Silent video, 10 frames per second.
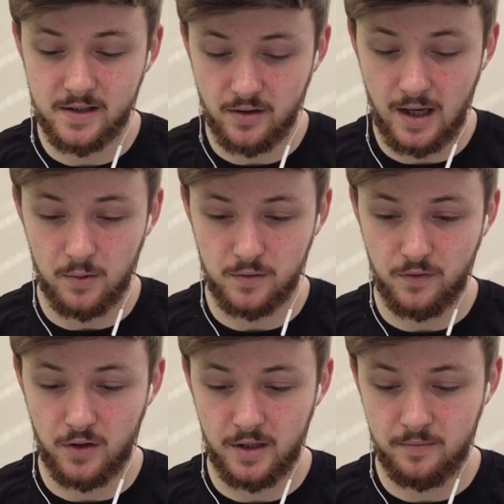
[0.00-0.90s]
so that was
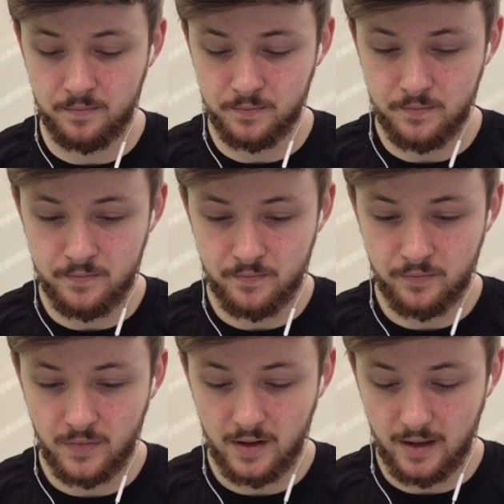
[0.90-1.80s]
fine.
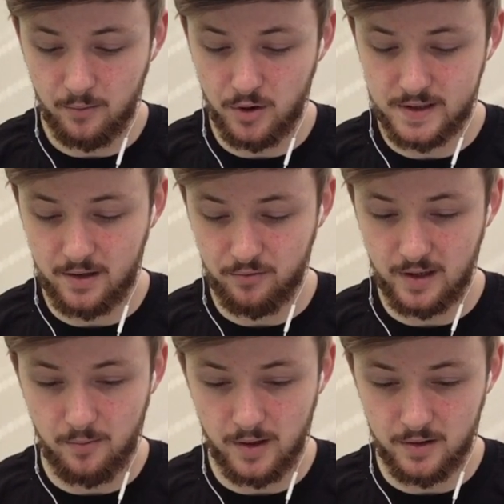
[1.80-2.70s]
That worked out
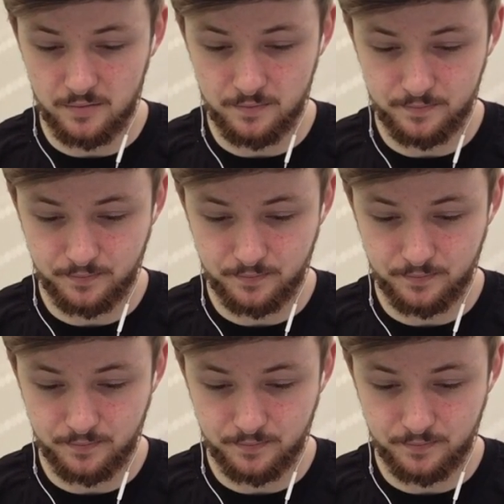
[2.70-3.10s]
really well.